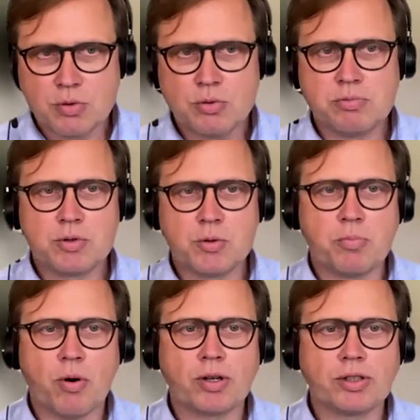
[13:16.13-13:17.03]
to
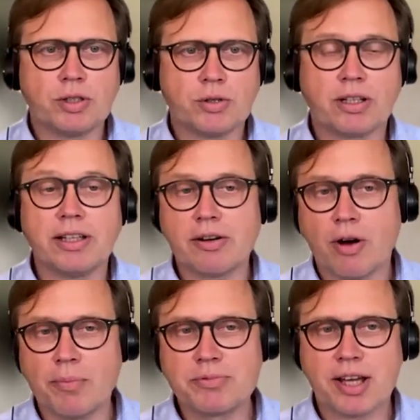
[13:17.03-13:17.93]
support your clear
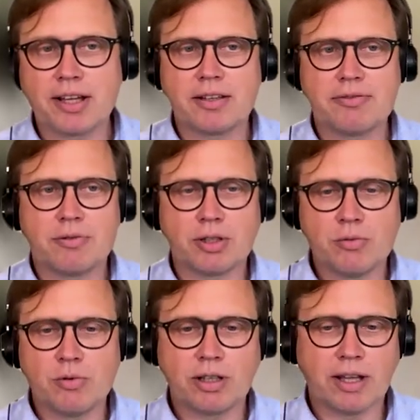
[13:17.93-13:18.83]
objective, what
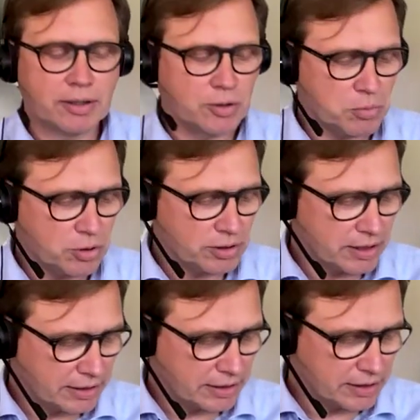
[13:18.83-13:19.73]
you would like to
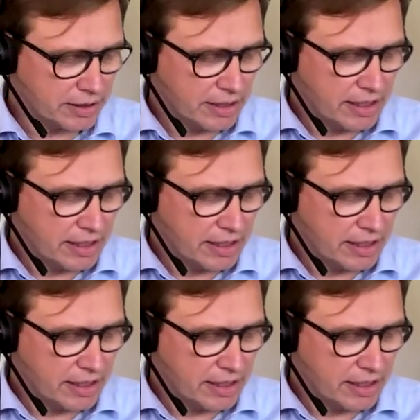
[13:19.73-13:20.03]
protect,